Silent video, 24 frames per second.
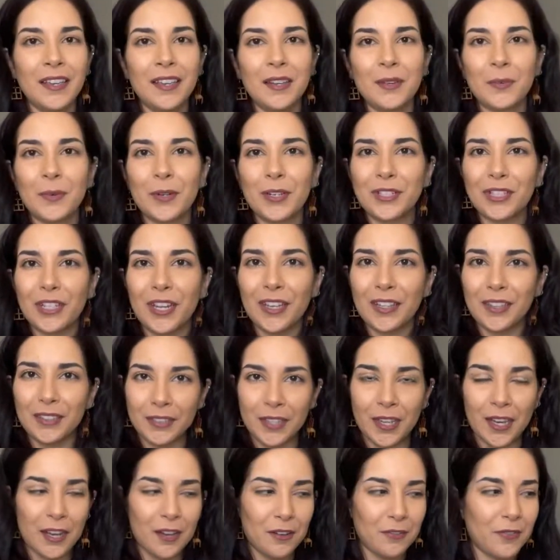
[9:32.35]
which I
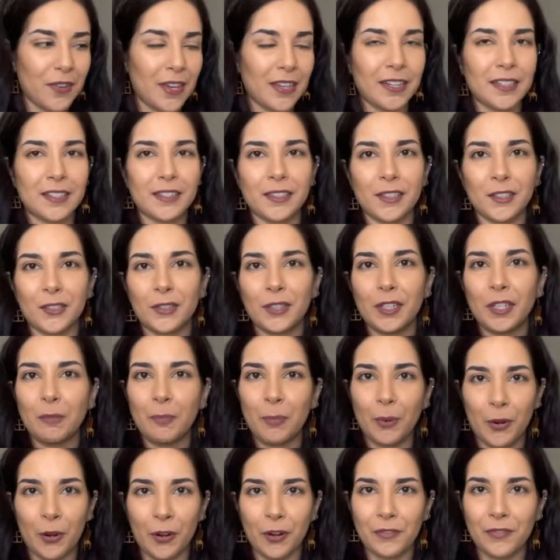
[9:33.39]
love, and it's literally
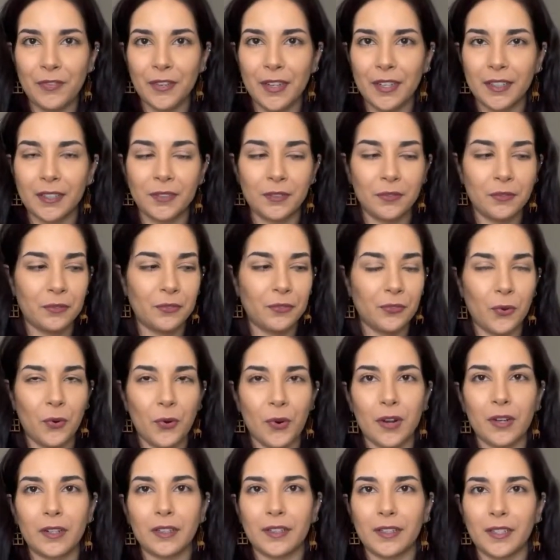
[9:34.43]
perfect
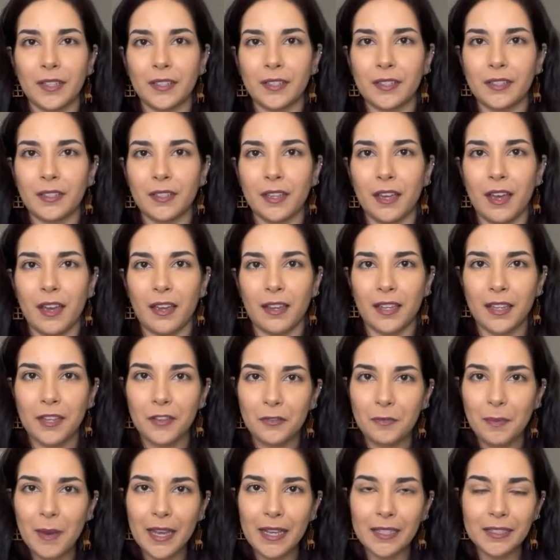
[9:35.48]
for this gift
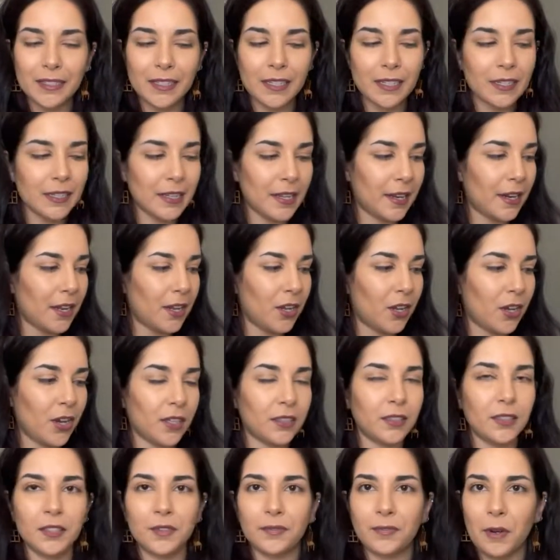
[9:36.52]
basket. And I got
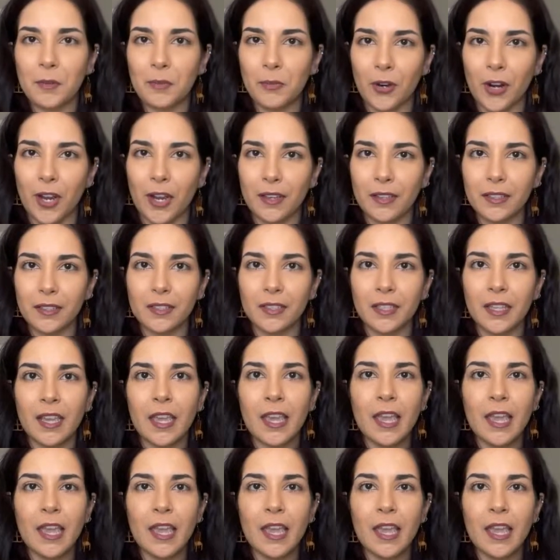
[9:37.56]
this from Ross.